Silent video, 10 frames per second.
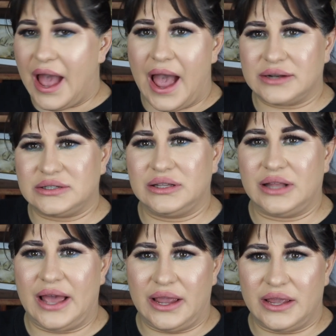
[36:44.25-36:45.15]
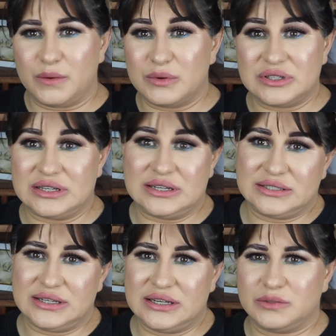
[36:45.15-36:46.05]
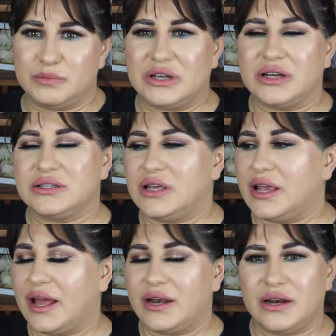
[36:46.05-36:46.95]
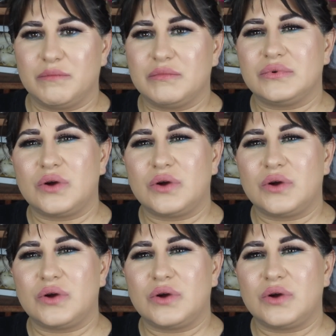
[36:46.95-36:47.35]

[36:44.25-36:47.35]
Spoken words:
acting like he was a disease because he ended up